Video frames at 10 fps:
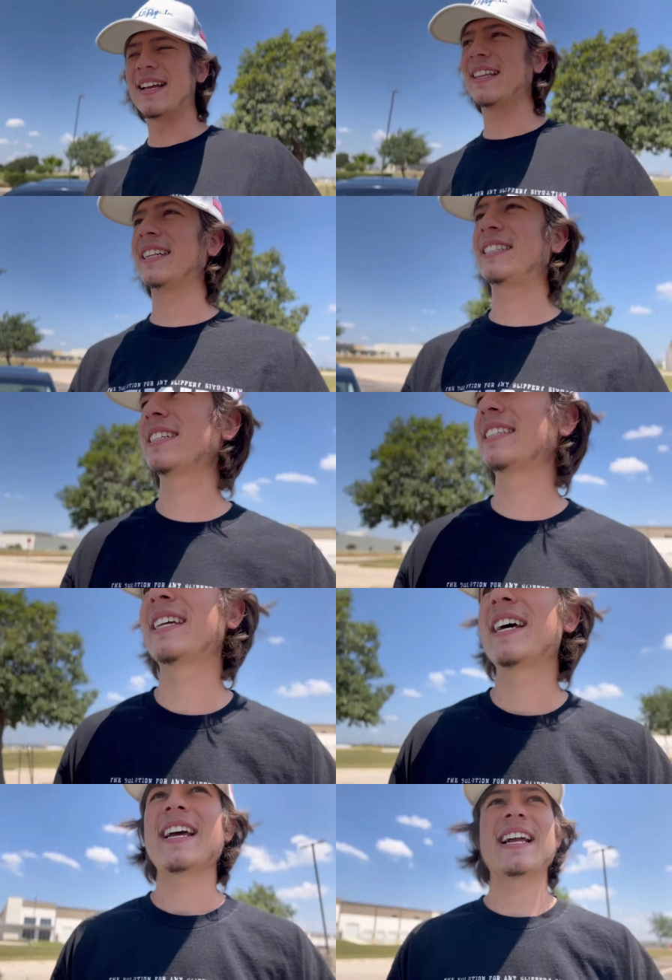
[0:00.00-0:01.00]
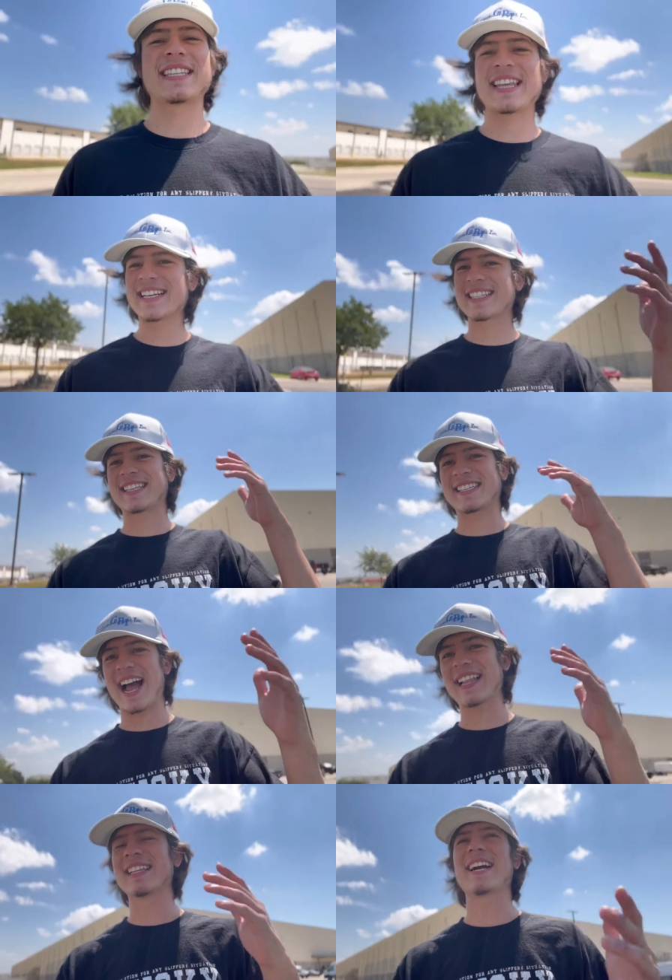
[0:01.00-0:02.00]
It's just, it's things
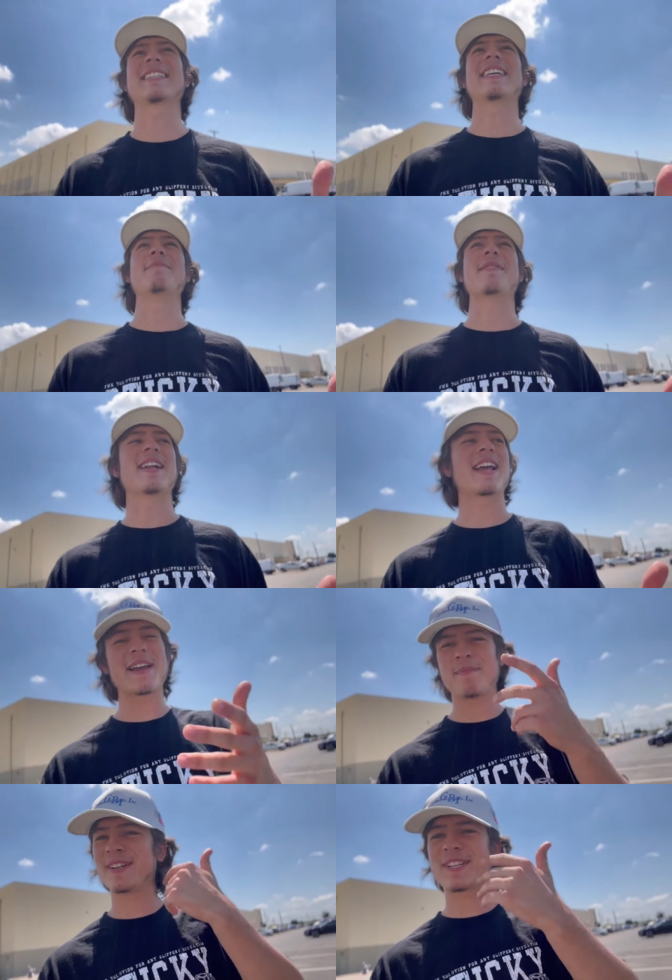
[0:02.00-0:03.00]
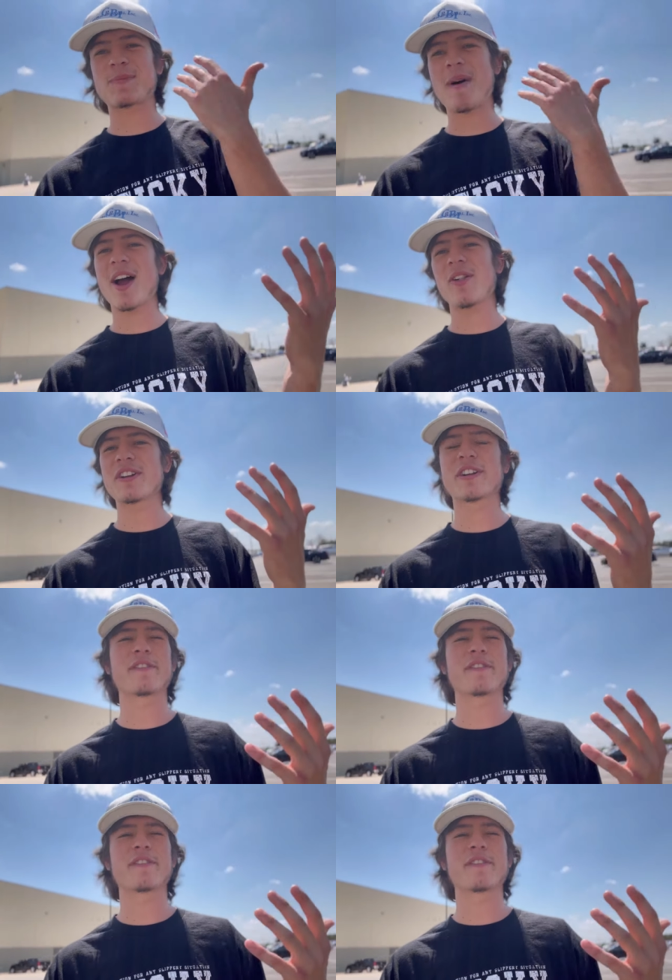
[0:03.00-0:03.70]
exactly like that, man. It, it puts a smile on your